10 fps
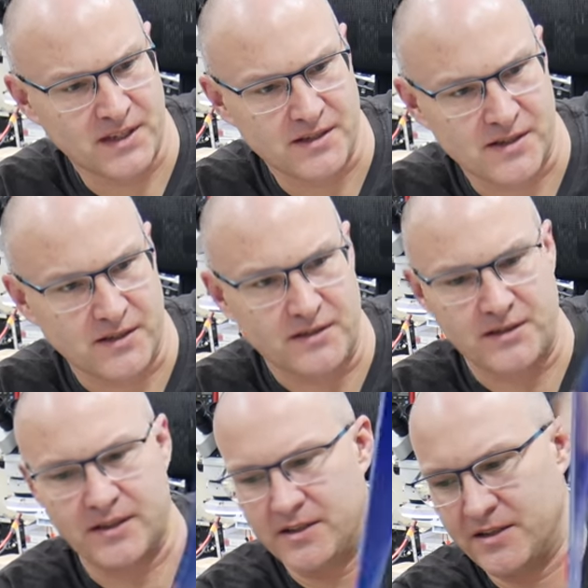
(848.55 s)
So
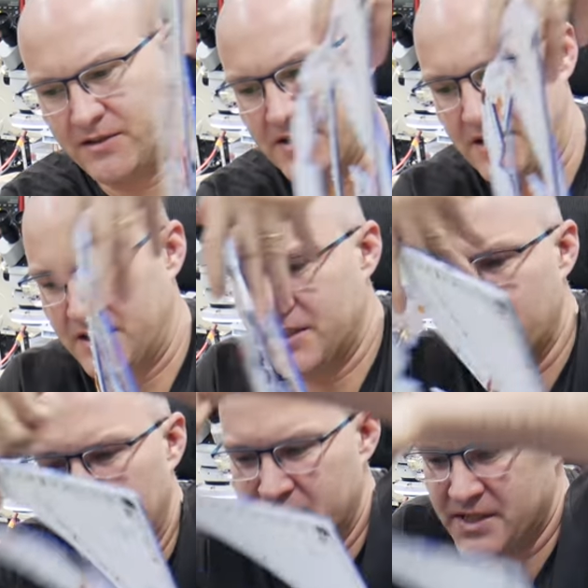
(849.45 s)
the idea is that this
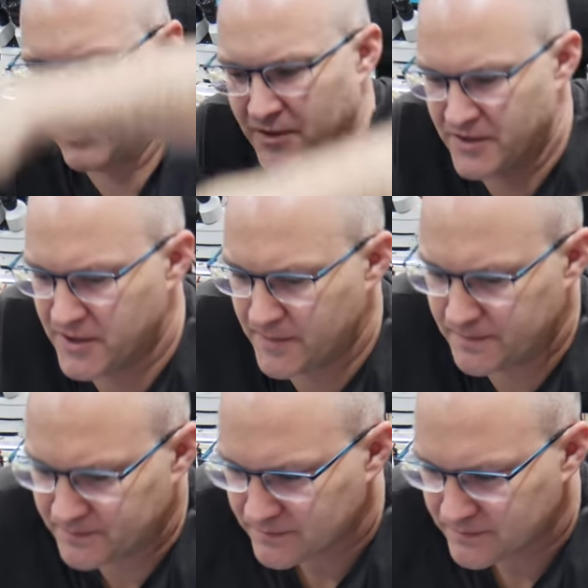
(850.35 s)
will sit on top,